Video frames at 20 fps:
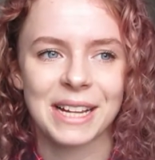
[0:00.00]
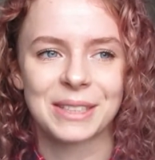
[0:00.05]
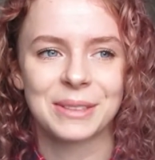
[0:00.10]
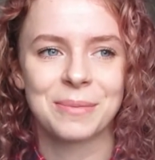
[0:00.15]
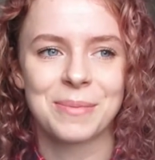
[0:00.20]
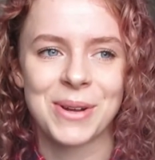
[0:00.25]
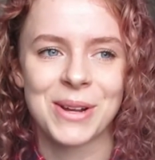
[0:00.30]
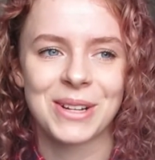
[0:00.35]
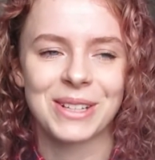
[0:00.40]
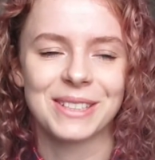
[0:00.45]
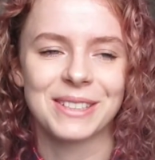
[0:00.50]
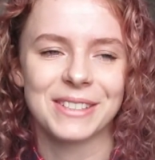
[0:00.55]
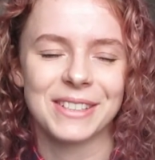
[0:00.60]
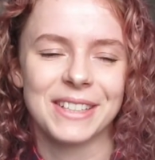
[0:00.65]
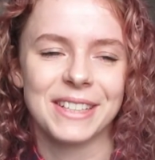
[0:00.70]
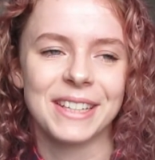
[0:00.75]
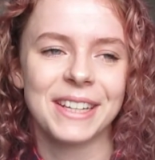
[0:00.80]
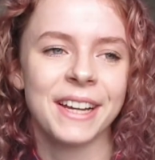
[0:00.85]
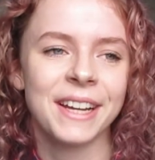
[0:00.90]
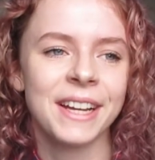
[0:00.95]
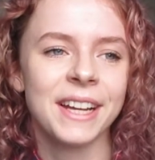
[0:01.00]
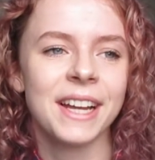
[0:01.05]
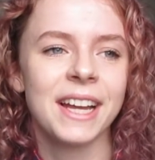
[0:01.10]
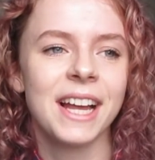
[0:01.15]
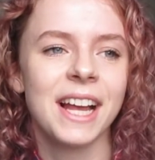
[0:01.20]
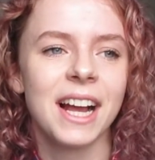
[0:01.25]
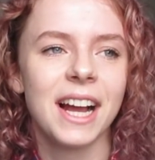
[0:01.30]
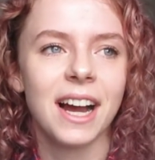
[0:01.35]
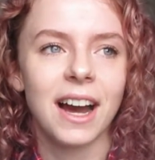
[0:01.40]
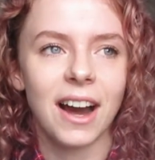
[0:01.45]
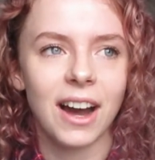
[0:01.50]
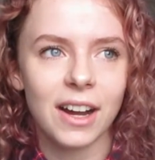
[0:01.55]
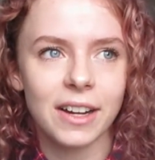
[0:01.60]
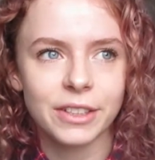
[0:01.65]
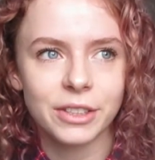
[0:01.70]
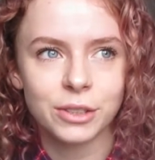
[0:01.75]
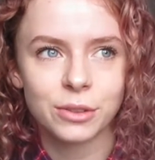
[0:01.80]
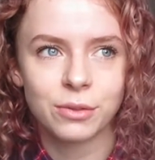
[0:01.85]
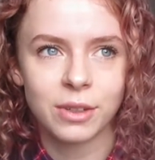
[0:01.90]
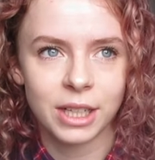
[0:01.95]
as a person, I
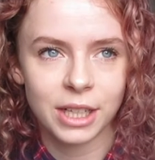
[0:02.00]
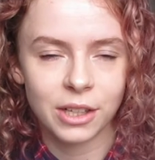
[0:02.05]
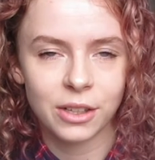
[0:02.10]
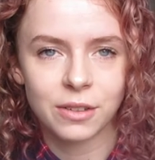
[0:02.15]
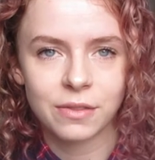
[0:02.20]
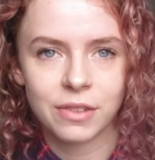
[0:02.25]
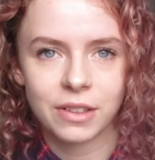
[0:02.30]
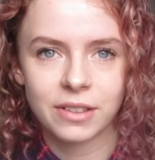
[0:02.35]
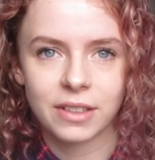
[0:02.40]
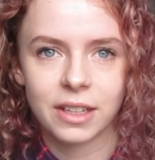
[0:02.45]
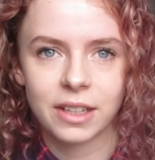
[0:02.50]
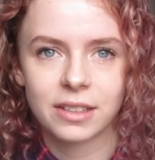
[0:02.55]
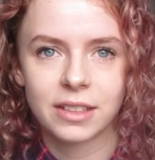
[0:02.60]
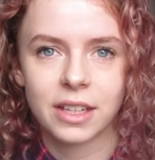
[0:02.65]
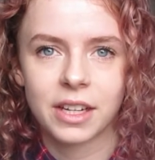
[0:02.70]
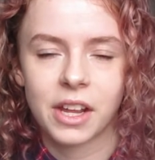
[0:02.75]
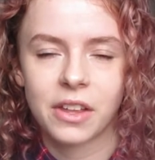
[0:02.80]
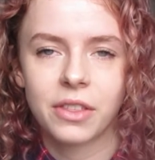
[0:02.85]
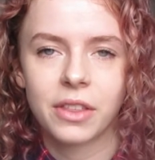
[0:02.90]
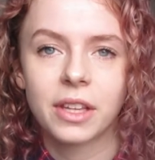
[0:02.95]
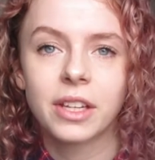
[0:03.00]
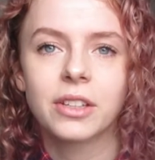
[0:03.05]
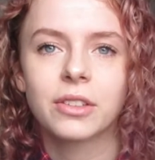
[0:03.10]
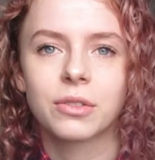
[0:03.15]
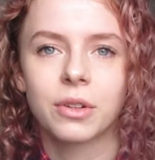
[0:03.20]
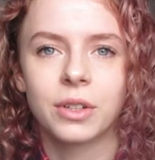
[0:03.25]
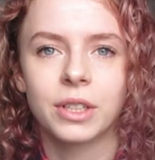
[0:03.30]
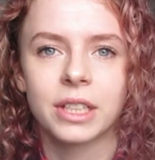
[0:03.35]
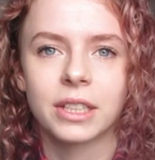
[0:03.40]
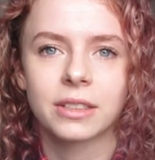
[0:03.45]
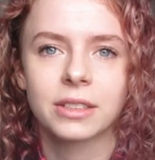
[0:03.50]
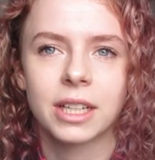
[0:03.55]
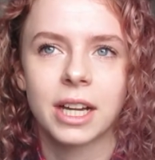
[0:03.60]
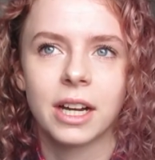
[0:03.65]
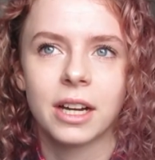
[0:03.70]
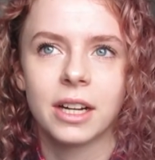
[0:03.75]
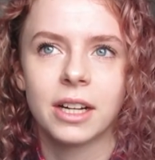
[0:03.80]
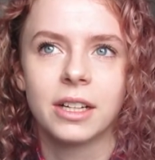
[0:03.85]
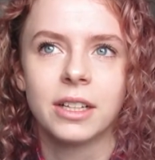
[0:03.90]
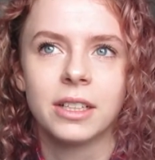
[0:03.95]
just really love physics and I think Schrodinger's
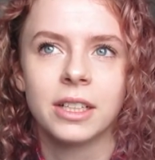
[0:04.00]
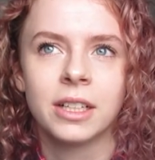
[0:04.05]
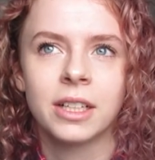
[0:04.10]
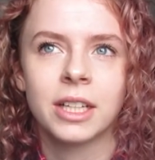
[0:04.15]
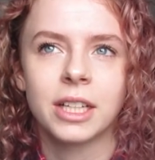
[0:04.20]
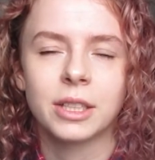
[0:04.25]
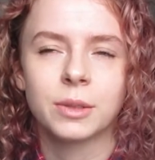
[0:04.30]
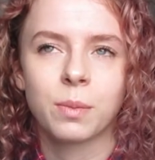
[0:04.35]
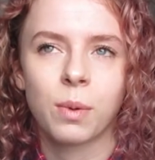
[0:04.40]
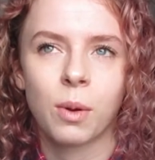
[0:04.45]
cat is